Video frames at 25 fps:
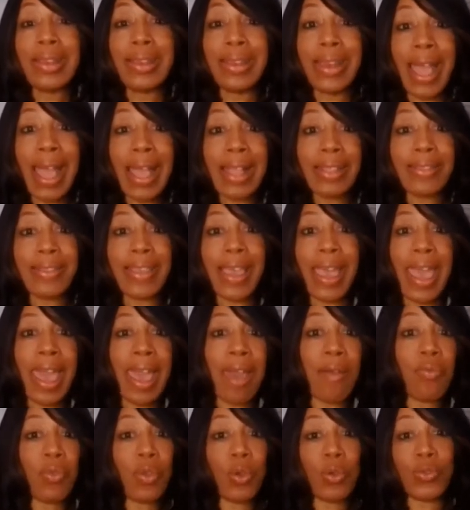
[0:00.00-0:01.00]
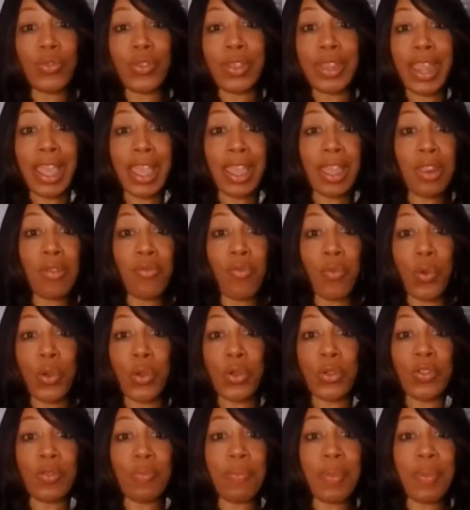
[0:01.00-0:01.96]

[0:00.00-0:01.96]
not to have those negative words